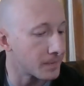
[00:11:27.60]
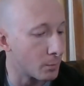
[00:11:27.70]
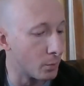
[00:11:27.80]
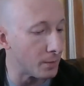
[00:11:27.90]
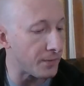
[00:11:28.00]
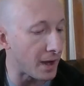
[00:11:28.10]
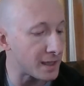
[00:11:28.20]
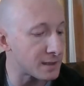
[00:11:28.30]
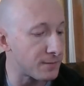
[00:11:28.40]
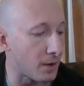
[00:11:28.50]
Wolf
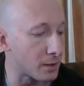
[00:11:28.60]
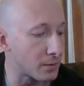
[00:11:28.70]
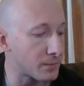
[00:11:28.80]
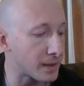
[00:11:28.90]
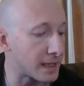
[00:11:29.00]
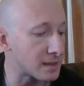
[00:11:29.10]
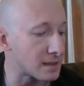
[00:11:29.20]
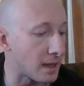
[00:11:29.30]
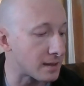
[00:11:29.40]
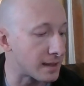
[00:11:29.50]
Eyes followed
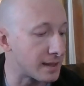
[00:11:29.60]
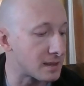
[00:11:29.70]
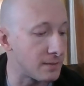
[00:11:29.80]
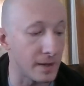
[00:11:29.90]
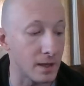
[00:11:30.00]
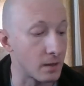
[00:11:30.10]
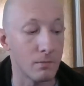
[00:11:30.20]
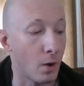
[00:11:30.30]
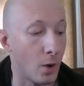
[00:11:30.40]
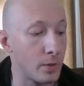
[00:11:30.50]
Forgets-Nothing as if he had
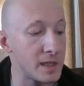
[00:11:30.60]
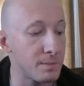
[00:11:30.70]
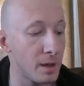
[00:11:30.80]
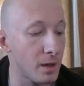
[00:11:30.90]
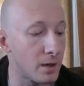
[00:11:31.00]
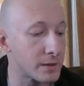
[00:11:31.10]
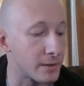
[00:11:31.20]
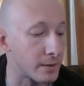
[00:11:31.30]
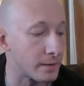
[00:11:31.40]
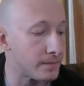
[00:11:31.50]
always belonged to
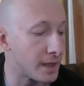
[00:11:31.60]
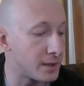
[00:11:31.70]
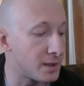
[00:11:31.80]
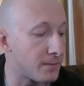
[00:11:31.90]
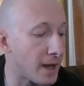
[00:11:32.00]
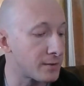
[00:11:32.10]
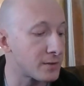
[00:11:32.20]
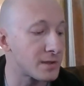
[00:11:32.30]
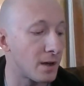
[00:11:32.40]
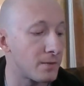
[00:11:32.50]
her, and she found
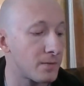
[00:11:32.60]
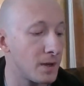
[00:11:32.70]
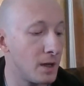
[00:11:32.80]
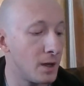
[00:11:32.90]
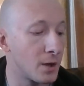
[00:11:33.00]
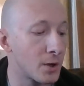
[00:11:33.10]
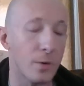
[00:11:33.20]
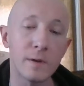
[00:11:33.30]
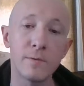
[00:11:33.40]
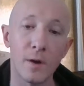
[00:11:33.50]
herself
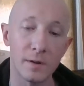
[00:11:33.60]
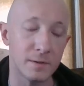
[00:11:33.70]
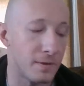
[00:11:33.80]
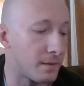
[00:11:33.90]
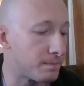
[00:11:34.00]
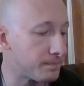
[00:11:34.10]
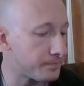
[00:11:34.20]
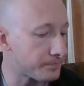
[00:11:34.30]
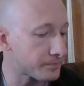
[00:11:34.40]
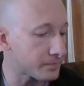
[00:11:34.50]
growing fond of him.
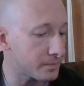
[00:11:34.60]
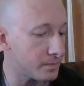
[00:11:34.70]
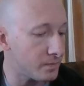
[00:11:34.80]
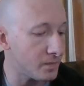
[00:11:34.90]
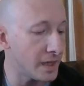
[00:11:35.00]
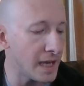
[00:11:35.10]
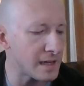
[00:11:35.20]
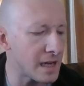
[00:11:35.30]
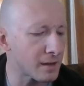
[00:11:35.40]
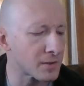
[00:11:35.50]
He had
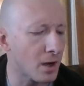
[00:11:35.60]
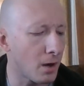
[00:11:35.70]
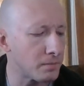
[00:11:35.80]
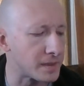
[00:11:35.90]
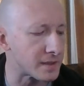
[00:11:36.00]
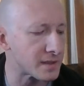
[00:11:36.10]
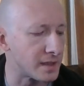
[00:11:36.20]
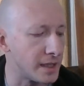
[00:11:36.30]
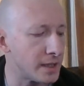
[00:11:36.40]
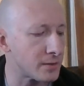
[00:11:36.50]
an air of calmness and
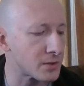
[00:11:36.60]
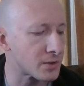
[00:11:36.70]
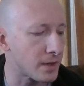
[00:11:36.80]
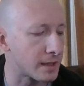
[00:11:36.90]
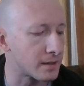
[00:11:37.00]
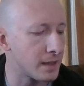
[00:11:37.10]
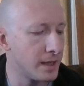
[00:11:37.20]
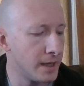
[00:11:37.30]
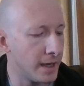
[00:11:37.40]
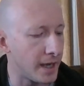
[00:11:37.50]
inner strength,
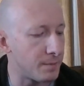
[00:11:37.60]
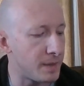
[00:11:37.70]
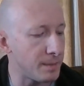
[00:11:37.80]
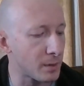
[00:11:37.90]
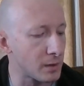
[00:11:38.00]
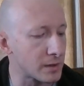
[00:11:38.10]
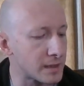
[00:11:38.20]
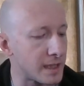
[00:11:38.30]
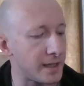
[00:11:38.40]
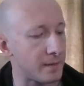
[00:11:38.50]
and people looked
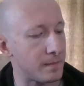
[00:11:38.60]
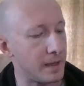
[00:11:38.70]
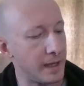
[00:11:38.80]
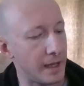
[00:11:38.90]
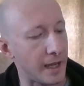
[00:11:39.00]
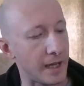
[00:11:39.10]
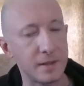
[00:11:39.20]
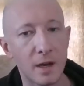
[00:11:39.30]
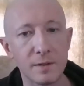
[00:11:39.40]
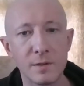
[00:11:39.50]
at him and
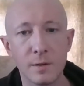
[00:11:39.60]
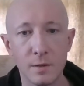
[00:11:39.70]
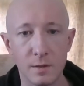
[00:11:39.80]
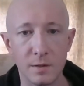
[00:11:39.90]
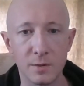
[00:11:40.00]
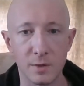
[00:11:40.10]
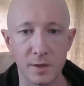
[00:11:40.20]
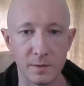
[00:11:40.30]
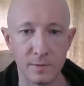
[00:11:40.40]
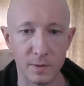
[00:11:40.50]
not her
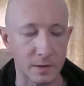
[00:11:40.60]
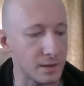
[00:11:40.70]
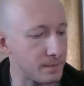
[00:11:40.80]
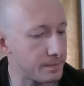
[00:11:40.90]
crooked foot.